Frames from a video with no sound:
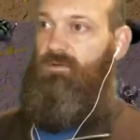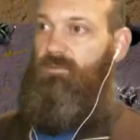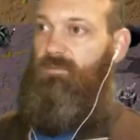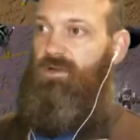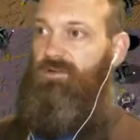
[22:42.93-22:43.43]
I'm
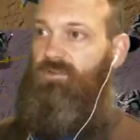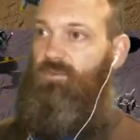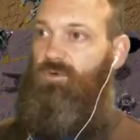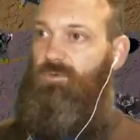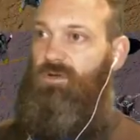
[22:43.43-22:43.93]
kind of at the
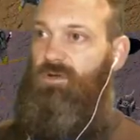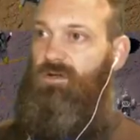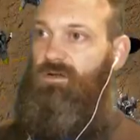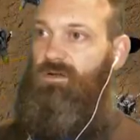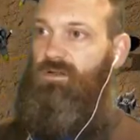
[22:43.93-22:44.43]
point
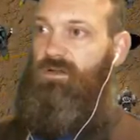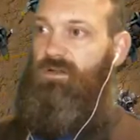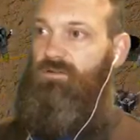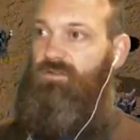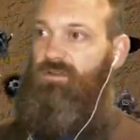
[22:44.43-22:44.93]
where I
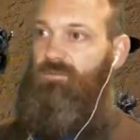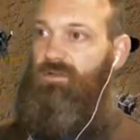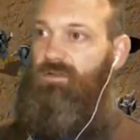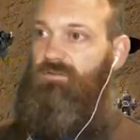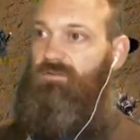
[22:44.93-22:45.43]
don't think it
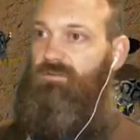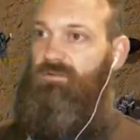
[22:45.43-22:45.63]
matters.